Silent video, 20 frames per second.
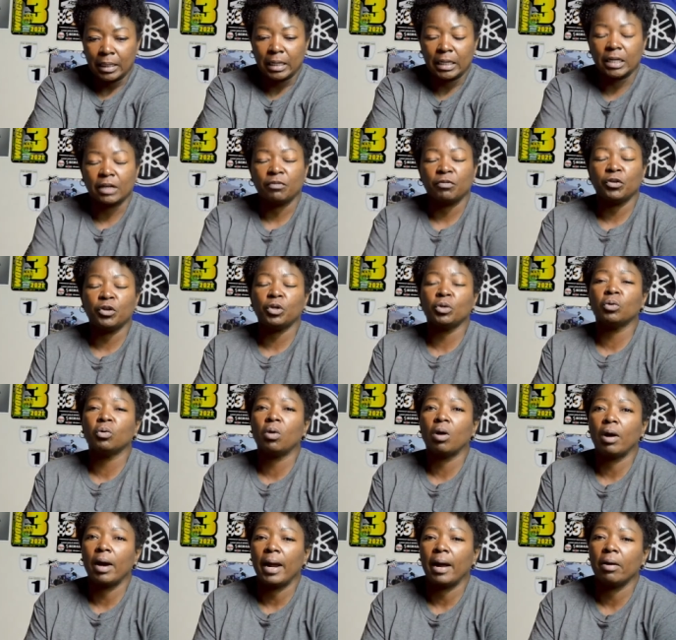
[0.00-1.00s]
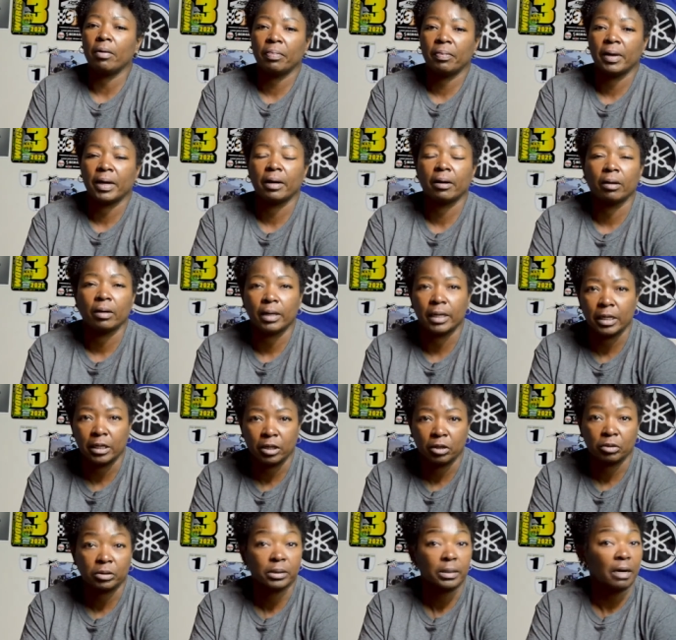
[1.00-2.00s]
If you are out there
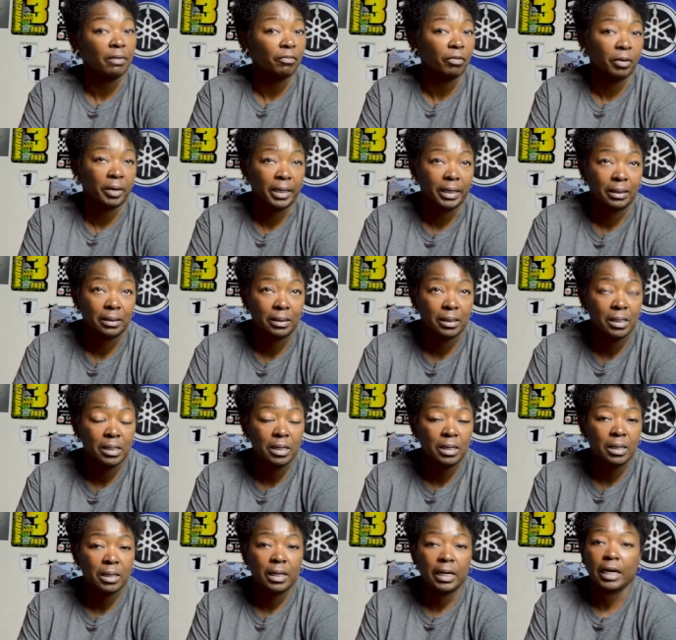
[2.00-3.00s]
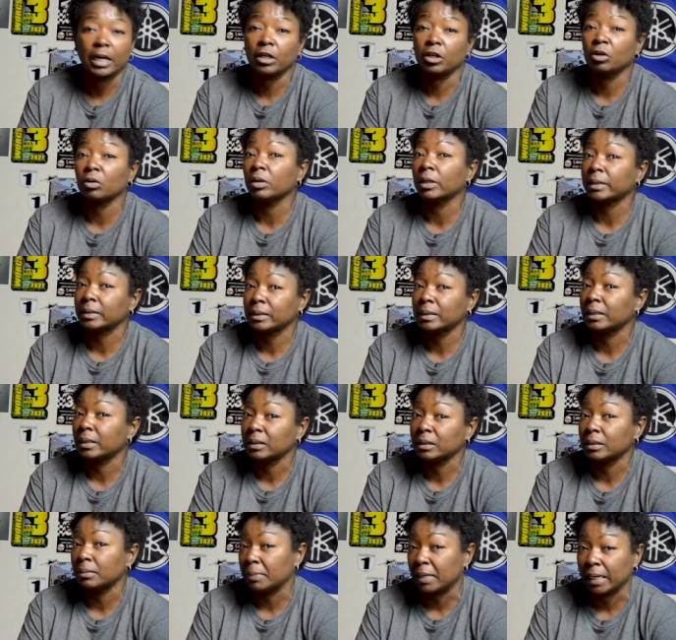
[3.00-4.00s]
and you're suffering and you're
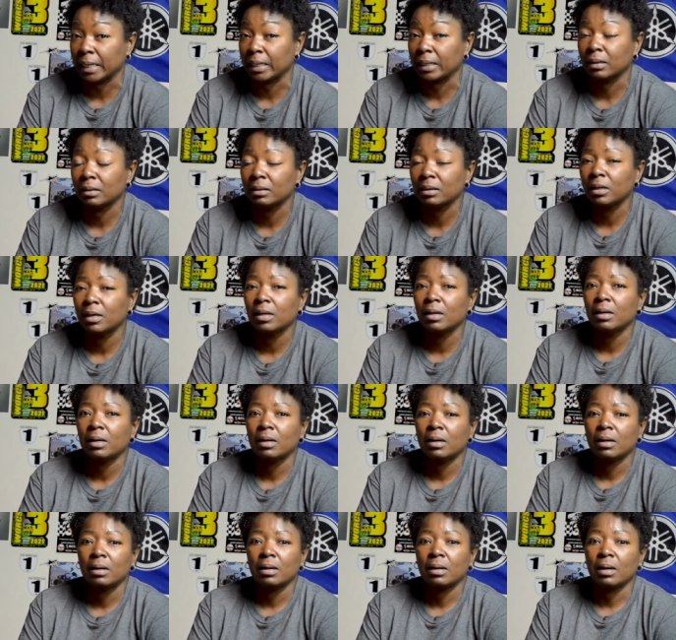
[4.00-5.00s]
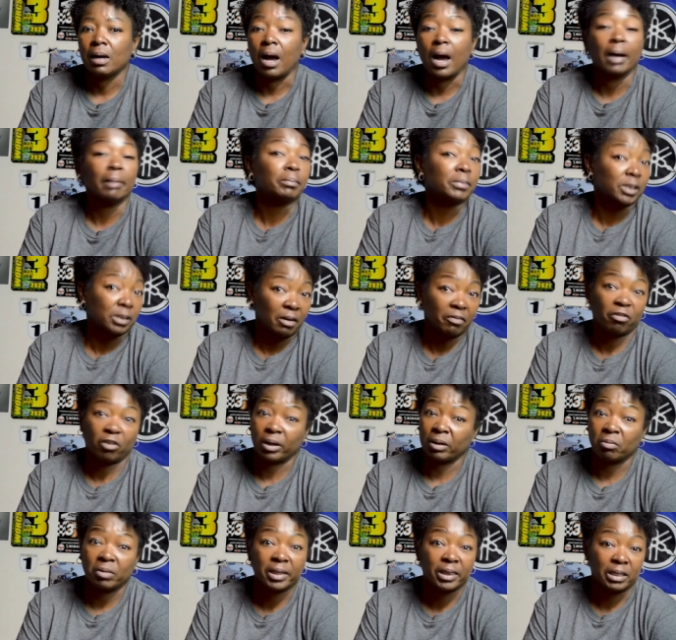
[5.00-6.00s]
listening to me, I'm
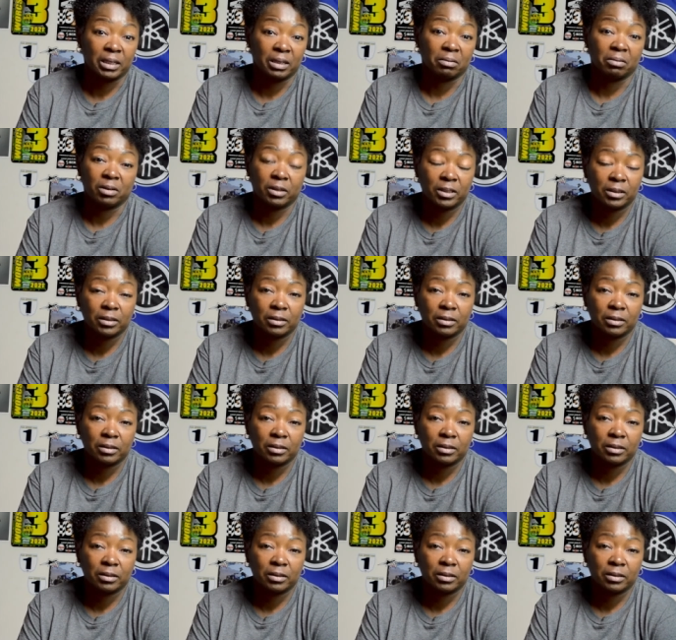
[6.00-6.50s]
suffering with you.